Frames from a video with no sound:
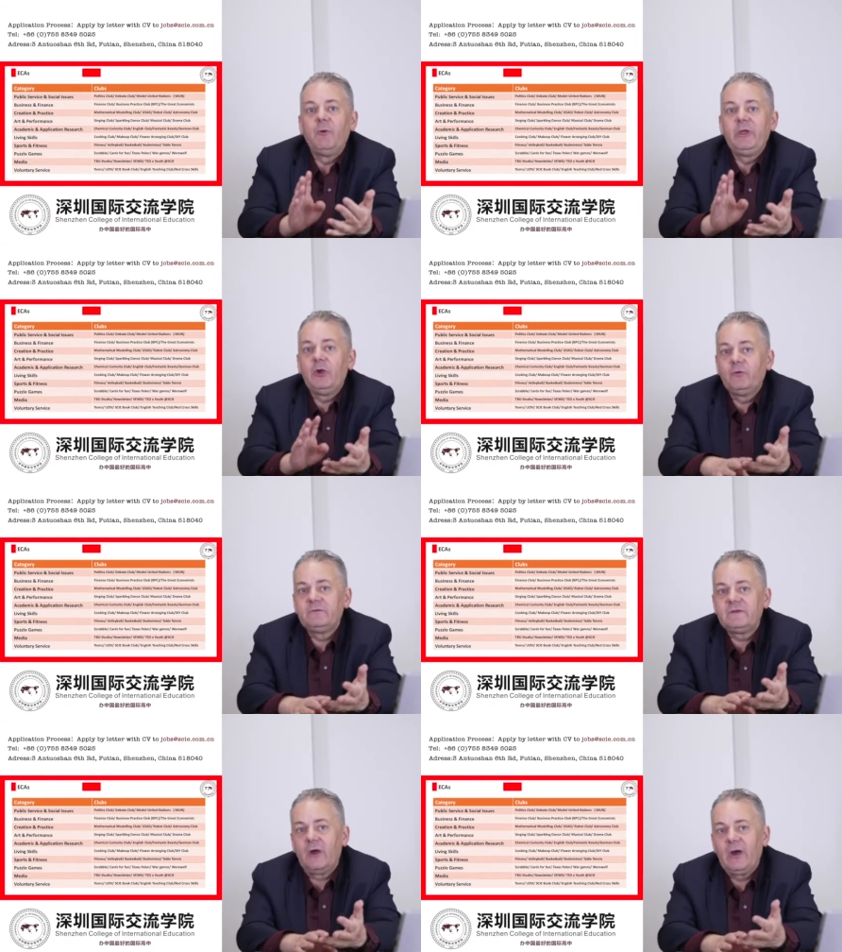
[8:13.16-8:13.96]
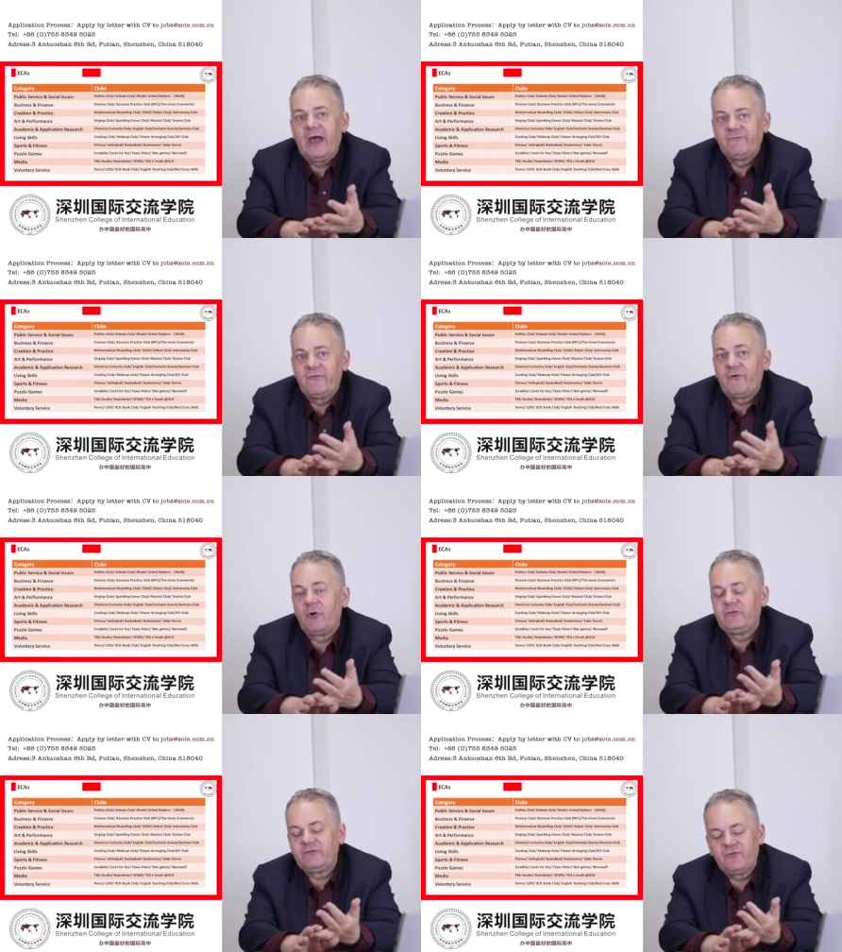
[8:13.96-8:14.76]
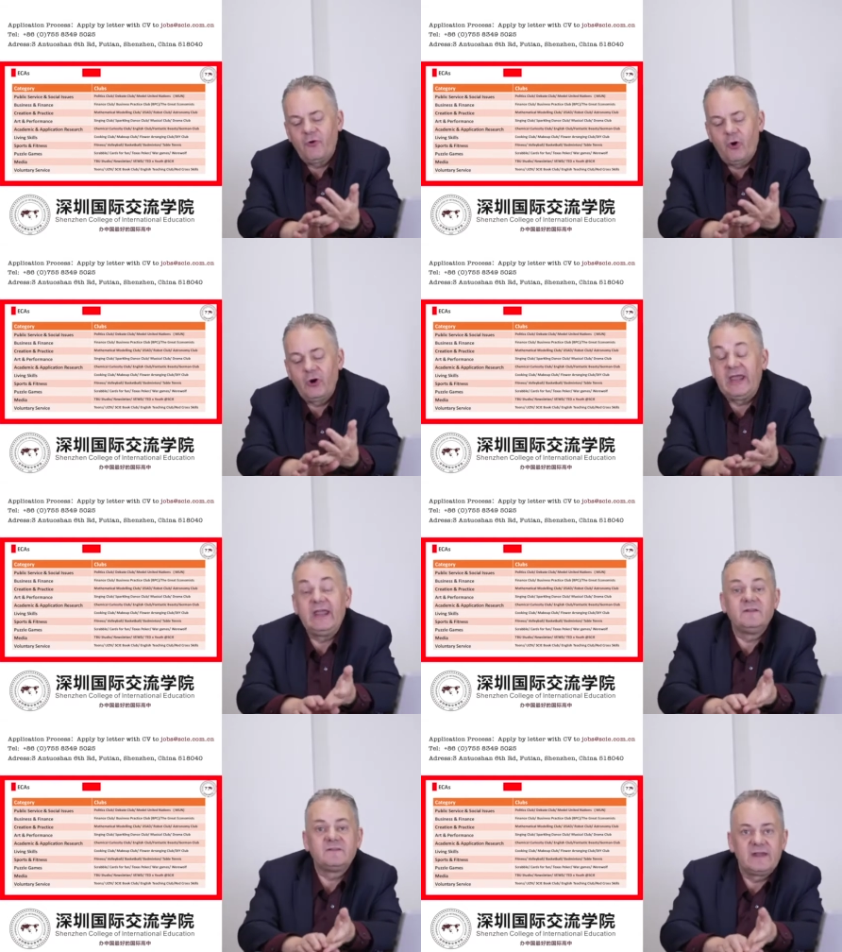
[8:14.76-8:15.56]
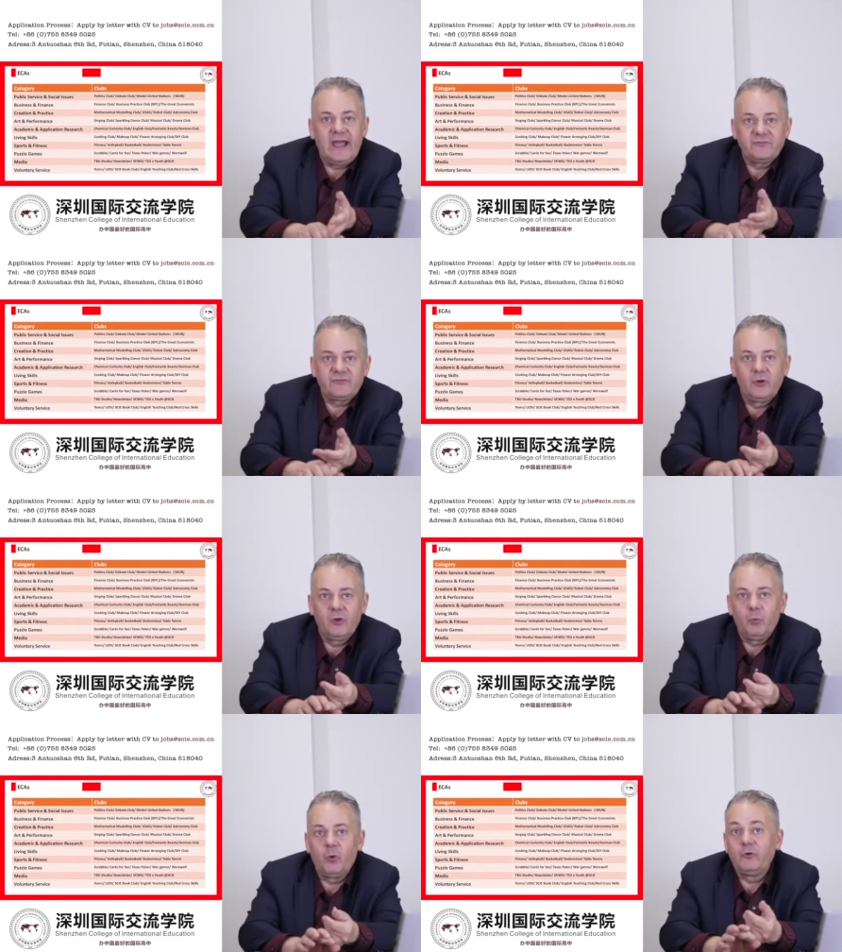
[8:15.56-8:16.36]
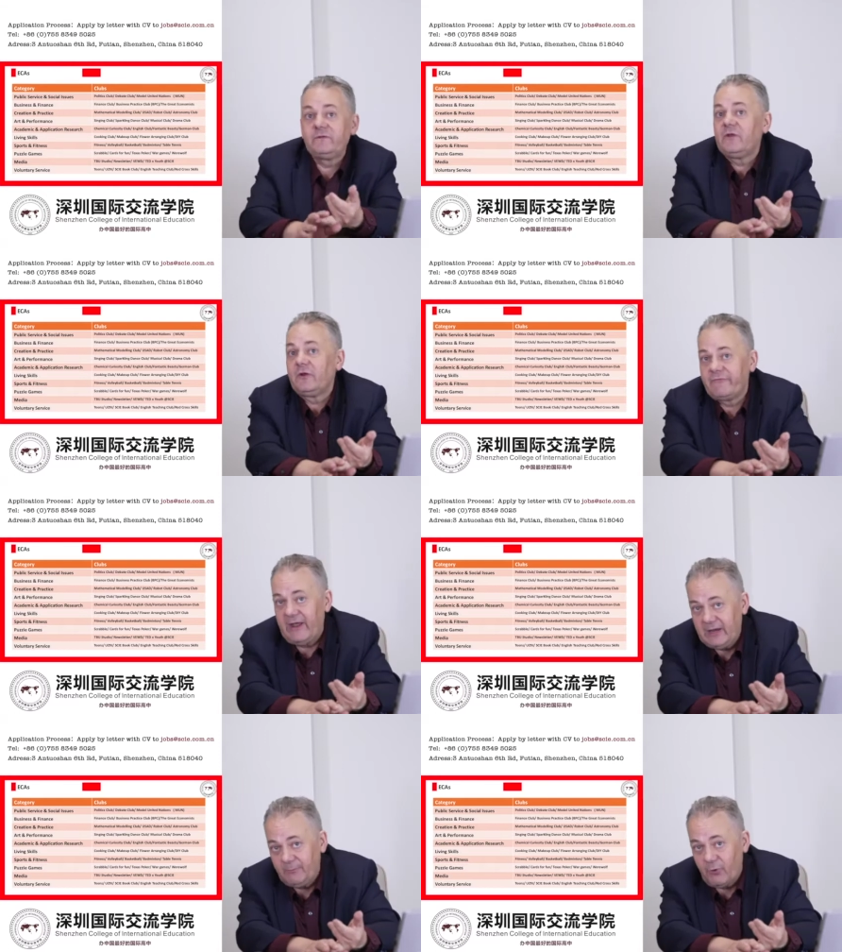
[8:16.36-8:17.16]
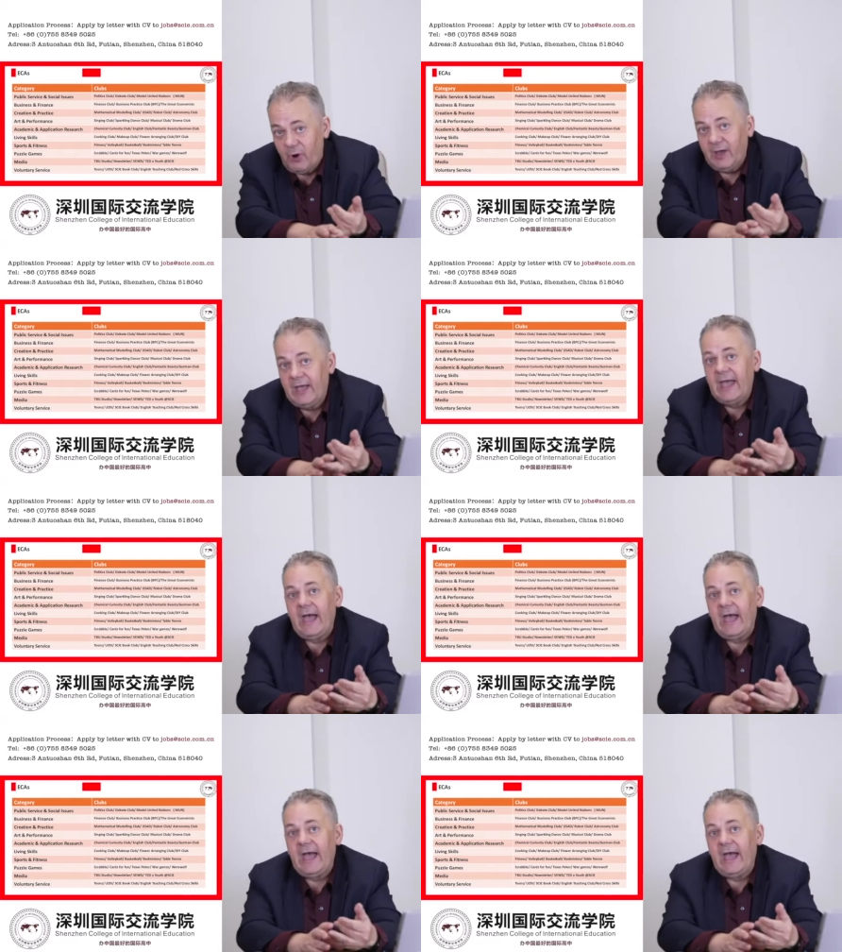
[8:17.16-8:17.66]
We also have a very strong international award, Duke of Edinburgh,